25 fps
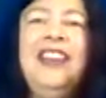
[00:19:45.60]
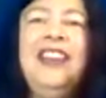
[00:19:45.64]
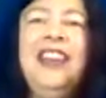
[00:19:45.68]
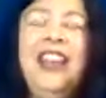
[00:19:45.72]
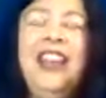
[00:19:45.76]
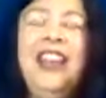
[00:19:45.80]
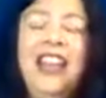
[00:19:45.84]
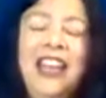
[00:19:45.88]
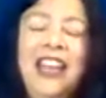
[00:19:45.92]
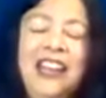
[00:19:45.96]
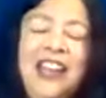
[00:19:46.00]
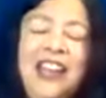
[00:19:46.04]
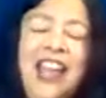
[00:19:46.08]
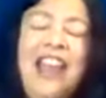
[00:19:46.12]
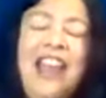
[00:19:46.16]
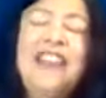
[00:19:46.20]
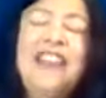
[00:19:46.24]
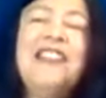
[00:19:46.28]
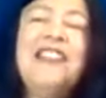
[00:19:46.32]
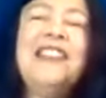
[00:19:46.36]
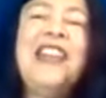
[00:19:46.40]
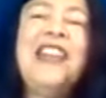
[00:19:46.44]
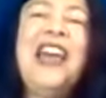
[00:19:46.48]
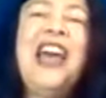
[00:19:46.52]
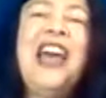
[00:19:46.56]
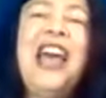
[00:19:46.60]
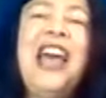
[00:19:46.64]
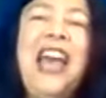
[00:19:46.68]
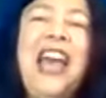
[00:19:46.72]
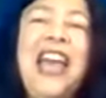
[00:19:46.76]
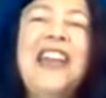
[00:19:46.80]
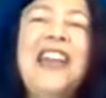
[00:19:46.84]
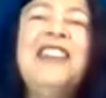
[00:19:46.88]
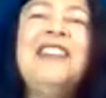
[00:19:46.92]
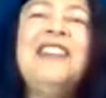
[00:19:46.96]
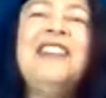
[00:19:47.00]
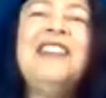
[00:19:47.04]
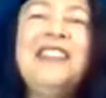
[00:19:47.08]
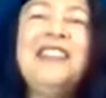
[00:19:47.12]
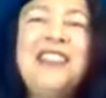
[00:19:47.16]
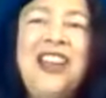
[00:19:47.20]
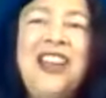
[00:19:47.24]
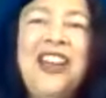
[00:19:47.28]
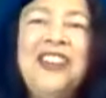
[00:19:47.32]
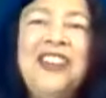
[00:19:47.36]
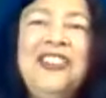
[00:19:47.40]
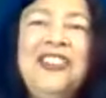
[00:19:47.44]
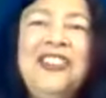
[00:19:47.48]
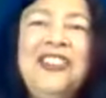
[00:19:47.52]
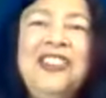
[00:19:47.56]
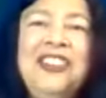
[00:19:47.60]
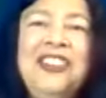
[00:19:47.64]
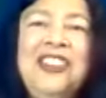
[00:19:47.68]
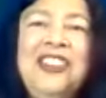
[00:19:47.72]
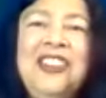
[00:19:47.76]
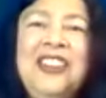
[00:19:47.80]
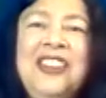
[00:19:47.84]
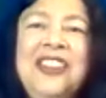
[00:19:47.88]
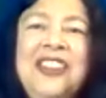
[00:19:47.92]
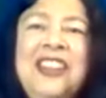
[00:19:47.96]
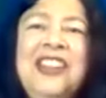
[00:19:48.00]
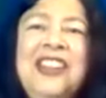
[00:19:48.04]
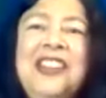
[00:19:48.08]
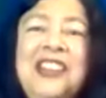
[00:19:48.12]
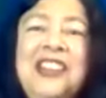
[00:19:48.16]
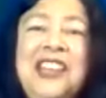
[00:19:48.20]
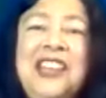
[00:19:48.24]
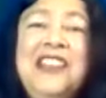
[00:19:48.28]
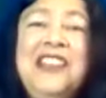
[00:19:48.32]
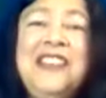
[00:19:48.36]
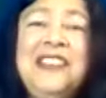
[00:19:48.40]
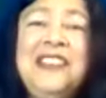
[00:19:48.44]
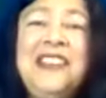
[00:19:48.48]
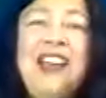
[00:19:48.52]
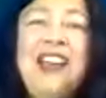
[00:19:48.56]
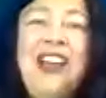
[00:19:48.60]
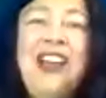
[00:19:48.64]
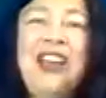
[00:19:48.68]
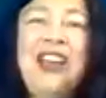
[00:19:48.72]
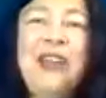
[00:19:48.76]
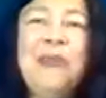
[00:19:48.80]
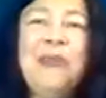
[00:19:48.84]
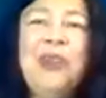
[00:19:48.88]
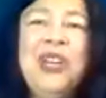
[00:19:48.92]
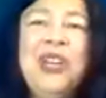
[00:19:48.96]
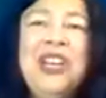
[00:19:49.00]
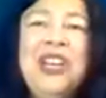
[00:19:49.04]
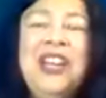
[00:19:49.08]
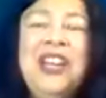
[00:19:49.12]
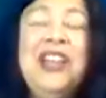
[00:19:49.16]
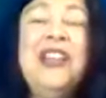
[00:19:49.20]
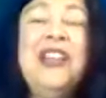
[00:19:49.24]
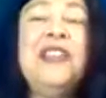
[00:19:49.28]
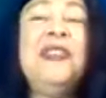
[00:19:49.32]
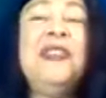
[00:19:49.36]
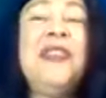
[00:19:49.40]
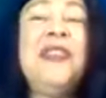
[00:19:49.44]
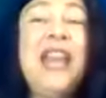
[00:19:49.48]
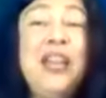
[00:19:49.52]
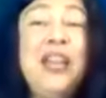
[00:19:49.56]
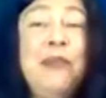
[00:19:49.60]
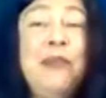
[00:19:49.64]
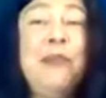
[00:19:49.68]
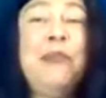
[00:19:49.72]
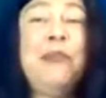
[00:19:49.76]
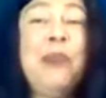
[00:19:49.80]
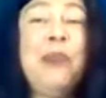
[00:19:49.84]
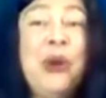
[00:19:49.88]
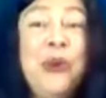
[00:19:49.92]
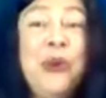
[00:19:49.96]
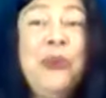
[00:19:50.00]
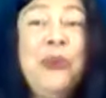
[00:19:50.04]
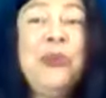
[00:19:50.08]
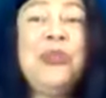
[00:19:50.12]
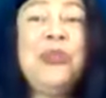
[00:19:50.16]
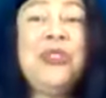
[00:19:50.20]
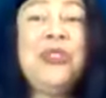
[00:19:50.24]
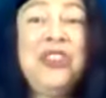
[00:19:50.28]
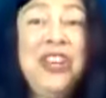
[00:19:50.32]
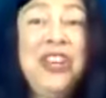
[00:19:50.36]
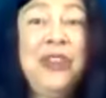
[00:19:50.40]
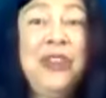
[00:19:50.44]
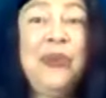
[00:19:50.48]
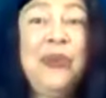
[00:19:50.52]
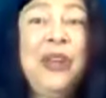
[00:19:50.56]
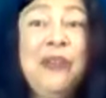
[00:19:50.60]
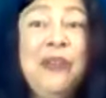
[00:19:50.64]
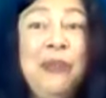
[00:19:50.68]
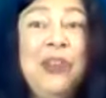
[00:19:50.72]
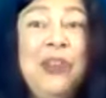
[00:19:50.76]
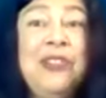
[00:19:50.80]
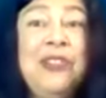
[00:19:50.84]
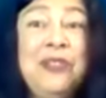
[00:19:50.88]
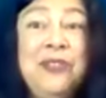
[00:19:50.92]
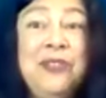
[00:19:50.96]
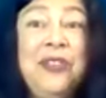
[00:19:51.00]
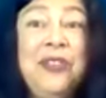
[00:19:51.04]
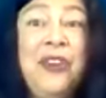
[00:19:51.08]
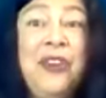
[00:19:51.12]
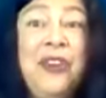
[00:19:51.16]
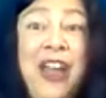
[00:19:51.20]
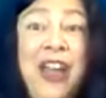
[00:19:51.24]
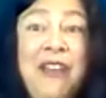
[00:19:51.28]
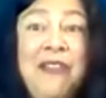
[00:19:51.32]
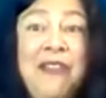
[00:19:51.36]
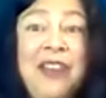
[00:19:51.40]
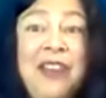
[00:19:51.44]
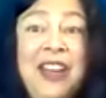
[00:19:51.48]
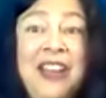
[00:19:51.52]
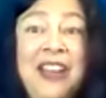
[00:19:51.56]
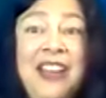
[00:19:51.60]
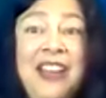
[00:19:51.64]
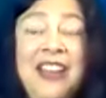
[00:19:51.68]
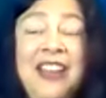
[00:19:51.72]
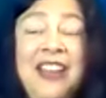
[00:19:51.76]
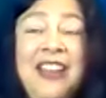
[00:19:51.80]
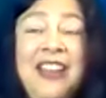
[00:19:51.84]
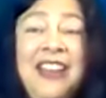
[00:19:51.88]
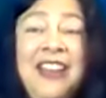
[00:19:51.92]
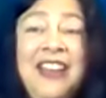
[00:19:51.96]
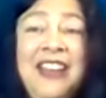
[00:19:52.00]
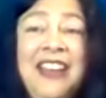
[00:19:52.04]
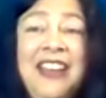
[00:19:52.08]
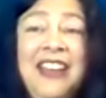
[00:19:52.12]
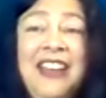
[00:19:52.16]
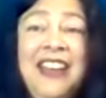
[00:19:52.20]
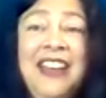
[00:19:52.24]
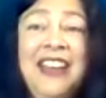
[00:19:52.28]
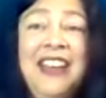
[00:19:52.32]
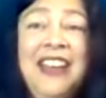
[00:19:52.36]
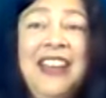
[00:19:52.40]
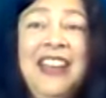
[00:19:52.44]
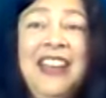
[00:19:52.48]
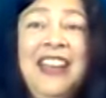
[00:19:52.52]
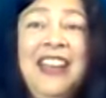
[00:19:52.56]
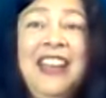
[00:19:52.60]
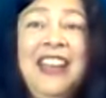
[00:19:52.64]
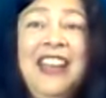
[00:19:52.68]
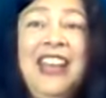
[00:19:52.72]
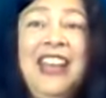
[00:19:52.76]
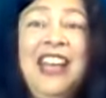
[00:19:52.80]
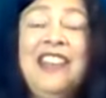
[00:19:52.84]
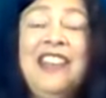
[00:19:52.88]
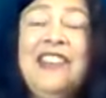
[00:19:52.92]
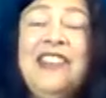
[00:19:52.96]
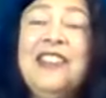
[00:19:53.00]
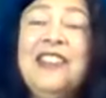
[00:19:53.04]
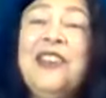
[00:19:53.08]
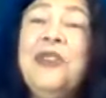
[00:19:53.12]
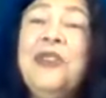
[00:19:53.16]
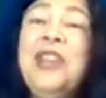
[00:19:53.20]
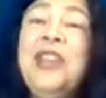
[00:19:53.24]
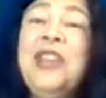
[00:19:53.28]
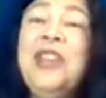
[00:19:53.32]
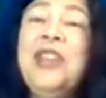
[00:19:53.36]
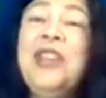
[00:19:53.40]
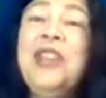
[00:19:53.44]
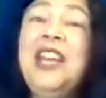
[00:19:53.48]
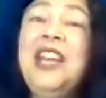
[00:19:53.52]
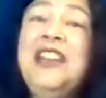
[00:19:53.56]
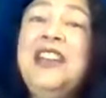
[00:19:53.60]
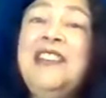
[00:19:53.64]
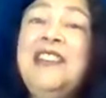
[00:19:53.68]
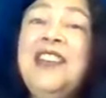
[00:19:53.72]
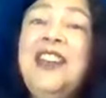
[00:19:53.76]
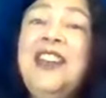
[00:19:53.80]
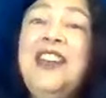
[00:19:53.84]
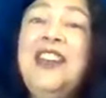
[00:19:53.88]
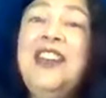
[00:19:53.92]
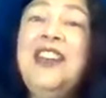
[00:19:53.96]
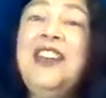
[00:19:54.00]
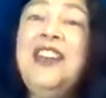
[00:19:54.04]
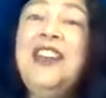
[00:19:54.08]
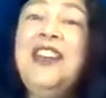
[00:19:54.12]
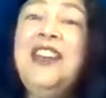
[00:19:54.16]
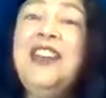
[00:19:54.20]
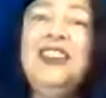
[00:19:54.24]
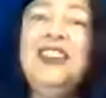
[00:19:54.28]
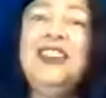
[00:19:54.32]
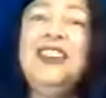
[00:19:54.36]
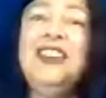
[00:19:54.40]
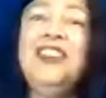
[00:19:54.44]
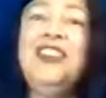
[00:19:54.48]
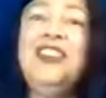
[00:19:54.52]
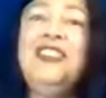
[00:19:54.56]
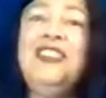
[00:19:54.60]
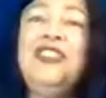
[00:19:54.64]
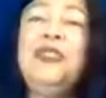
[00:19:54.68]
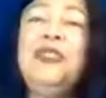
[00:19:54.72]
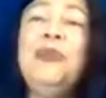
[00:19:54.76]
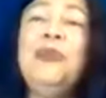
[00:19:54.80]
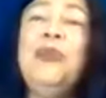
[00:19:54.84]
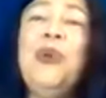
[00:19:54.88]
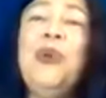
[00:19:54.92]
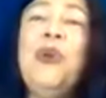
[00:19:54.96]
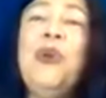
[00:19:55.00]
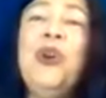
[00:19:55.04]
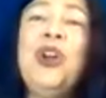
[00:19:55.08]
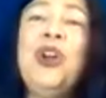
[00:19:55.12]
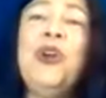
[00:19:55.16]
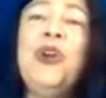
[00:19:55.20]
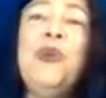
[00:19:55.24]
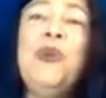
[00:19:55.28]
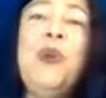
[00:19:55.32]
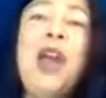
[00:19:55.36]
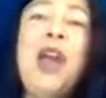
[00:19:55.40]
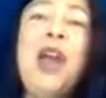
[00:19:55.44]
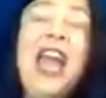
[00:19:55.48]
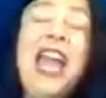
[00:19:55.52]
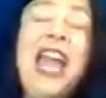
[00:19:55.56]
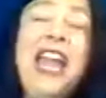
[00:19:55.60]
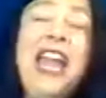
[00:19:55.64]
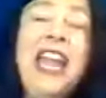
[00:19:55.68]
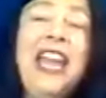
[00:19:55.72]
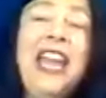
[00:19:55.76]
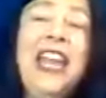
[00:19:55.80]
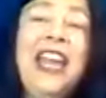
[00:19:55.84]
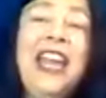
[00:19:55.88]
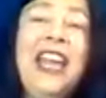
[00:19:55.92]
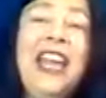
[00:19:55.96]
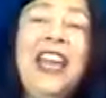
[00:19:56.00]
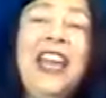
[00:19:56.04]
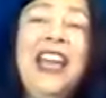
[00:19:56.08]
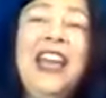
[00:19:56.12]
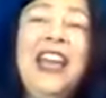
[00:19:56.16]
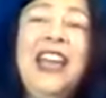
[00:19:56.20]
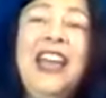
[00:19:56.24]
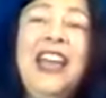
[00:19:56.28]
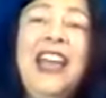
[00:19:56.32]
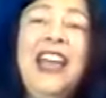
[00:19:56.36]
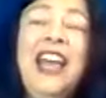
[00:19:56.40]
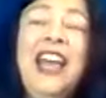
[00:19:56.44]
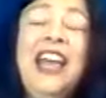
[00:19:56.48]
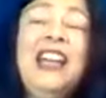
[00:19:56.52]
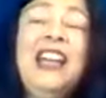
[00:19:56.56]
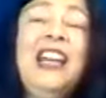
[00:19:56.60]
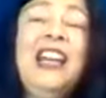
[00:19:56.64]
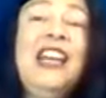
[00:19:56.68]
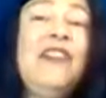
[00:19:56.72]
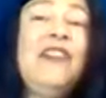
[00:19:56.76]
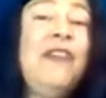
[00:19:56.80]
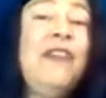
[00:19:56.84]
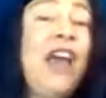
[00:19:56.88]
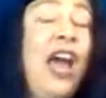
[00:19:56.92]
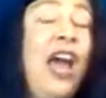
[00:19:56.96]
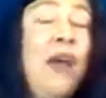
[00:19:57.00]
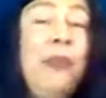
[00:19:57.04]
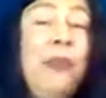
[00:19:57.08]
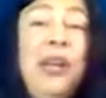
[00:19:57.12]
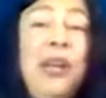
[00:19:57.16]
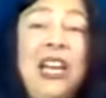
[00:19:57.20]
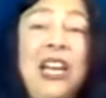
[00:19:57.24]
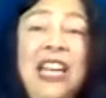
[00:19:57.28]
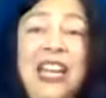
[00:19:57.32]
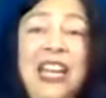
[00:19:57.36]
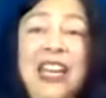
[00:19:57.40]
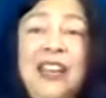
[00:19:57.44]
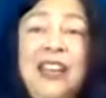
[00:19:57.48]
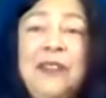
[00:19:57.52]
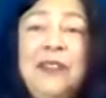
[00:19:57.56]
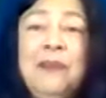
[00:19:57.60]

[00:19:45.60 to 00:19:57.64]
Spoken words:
And as their hands touched, this time they both knew it was forever. And so they turned to walk away and live happily